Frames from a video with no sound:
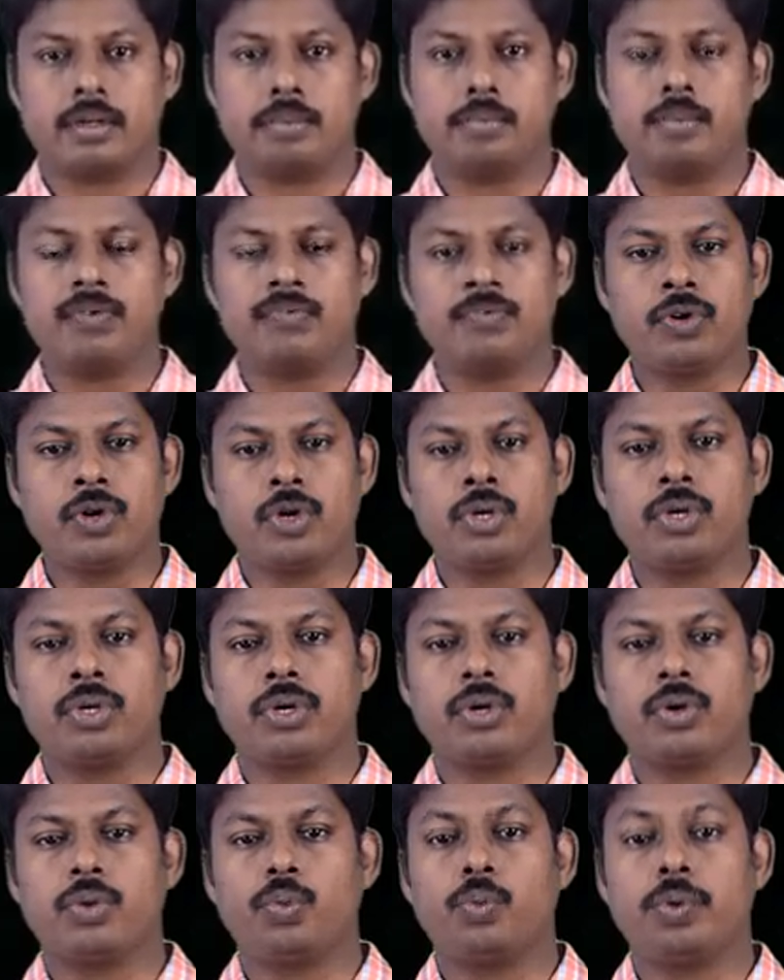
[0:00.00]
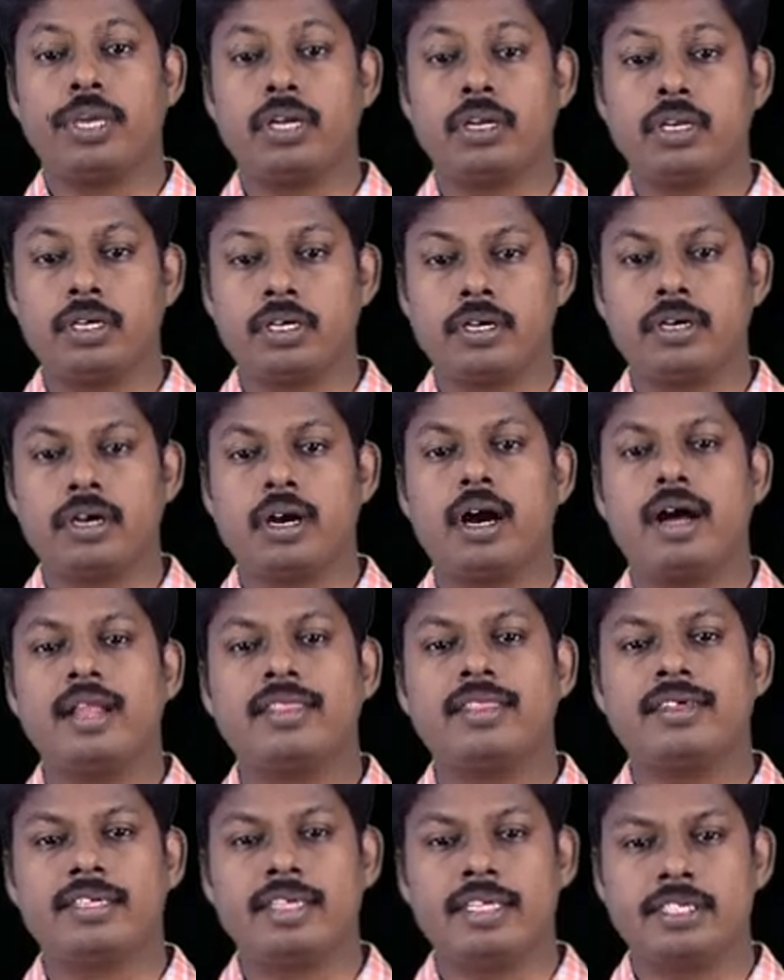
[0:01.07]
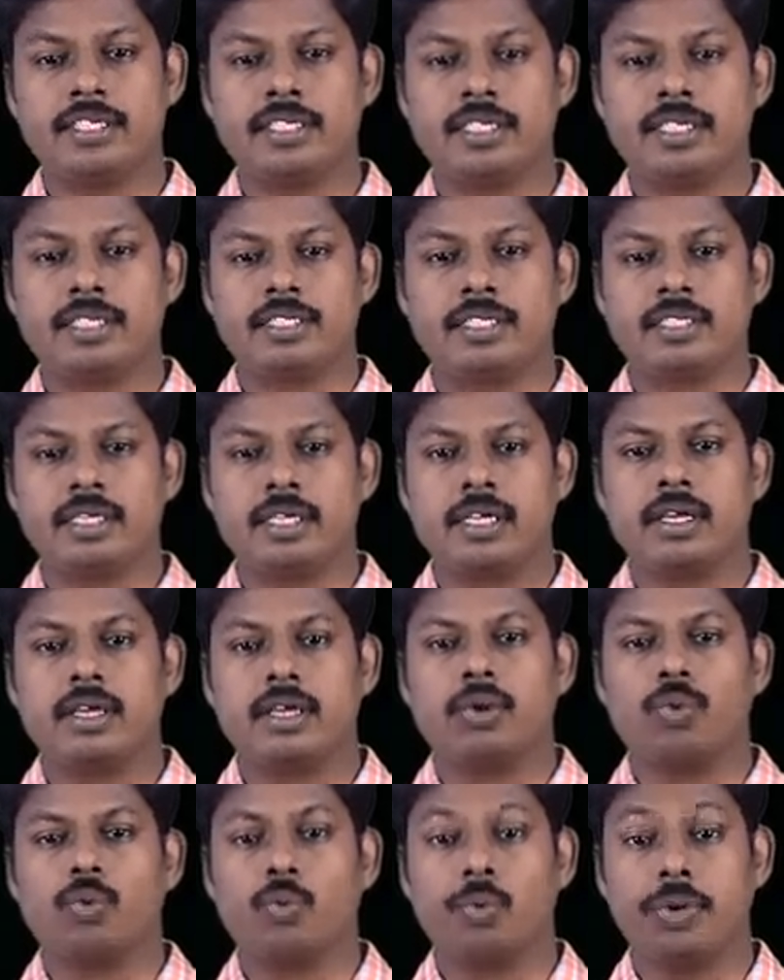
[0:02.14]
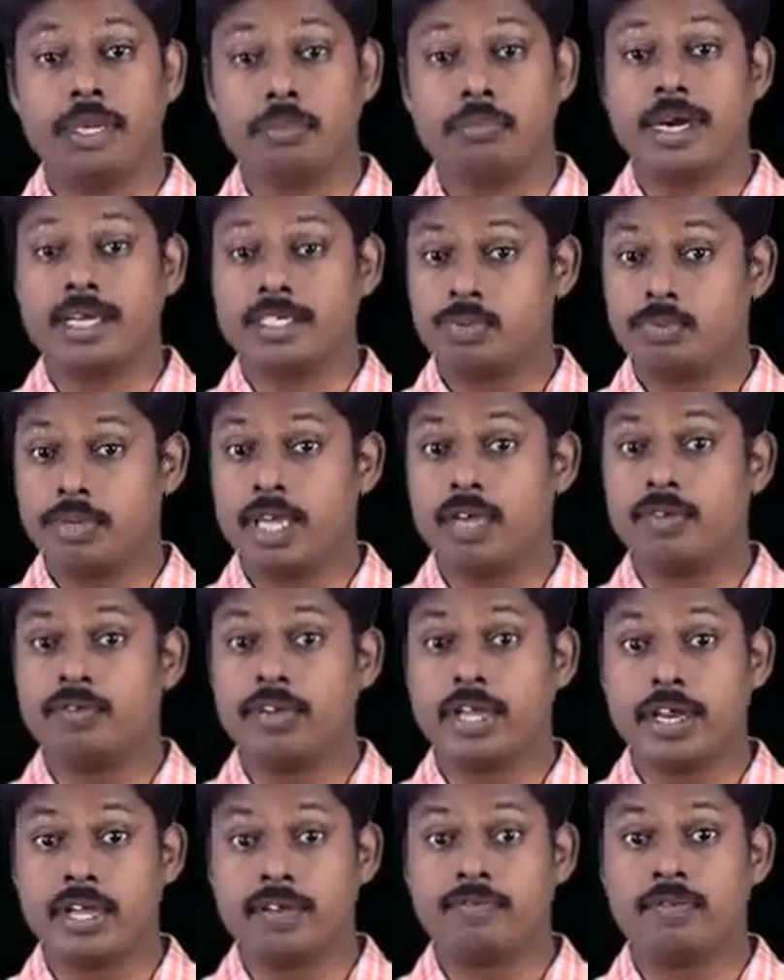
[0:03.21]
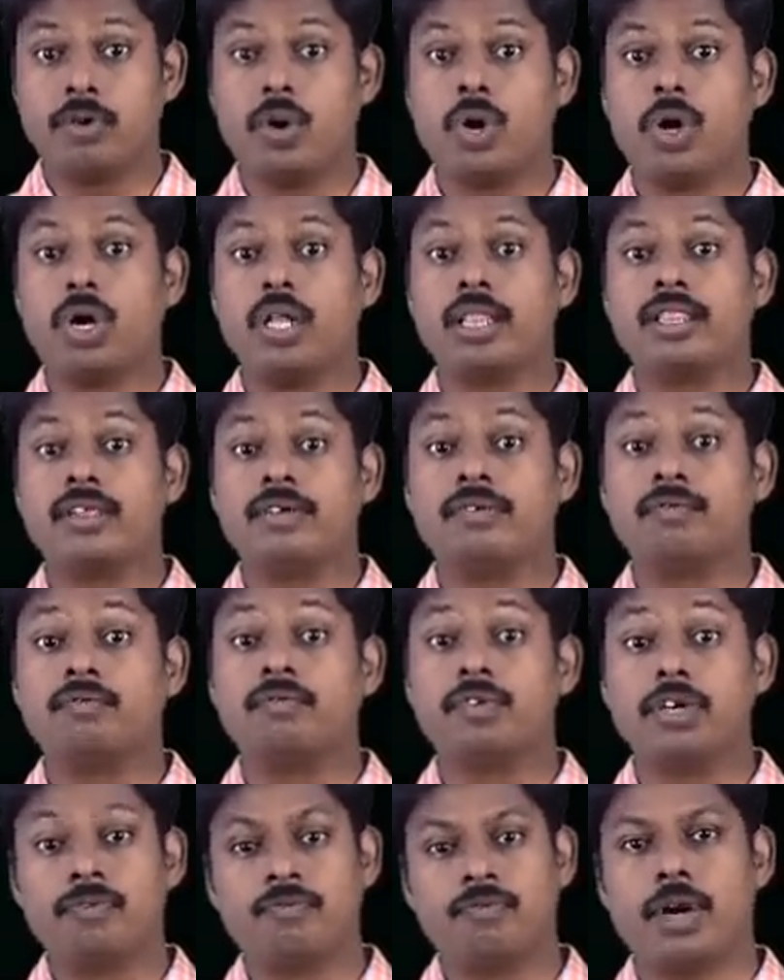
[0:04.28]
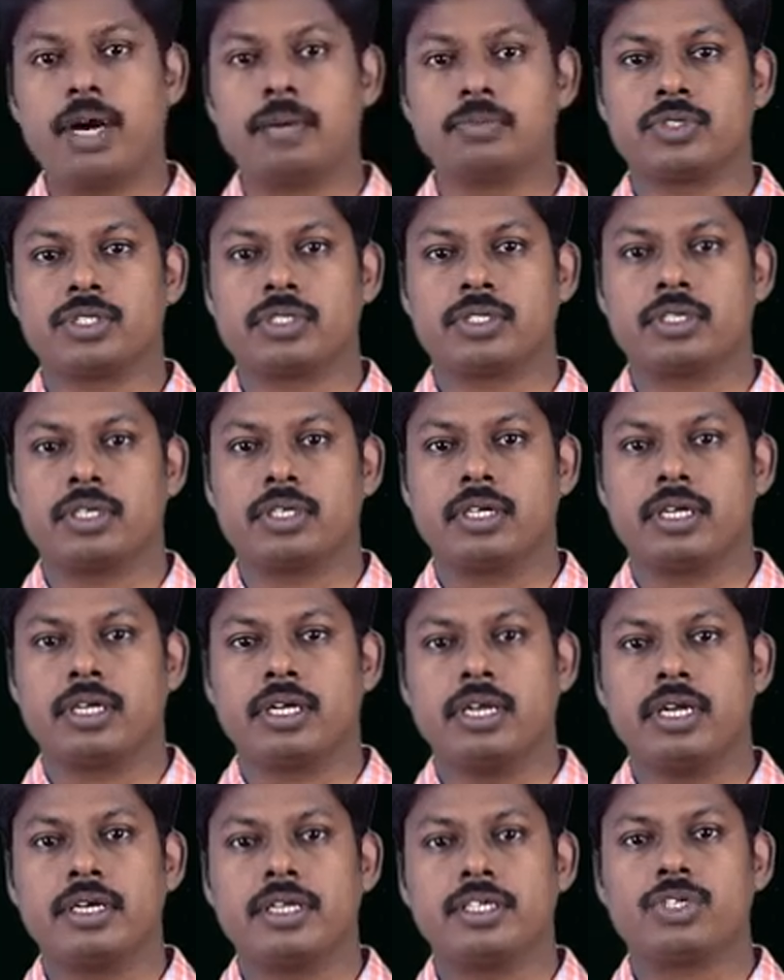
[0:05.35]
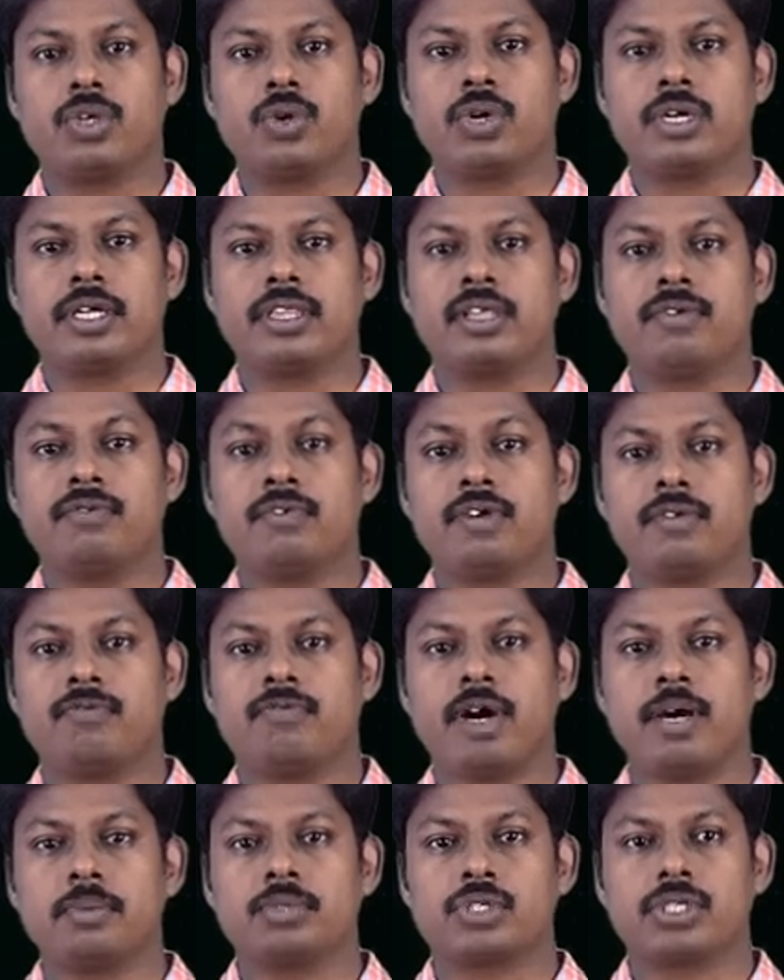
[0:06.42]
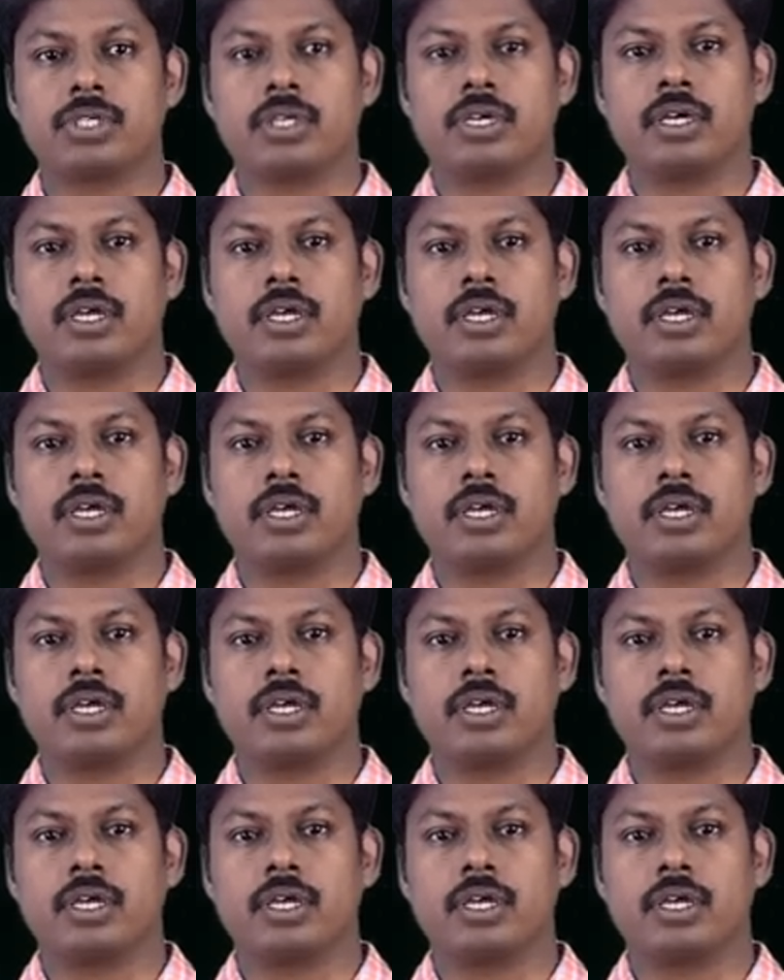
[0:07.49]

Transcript: Before we learn all the tenses, we must be aware of all the verb forms. Let us look at the verb forms.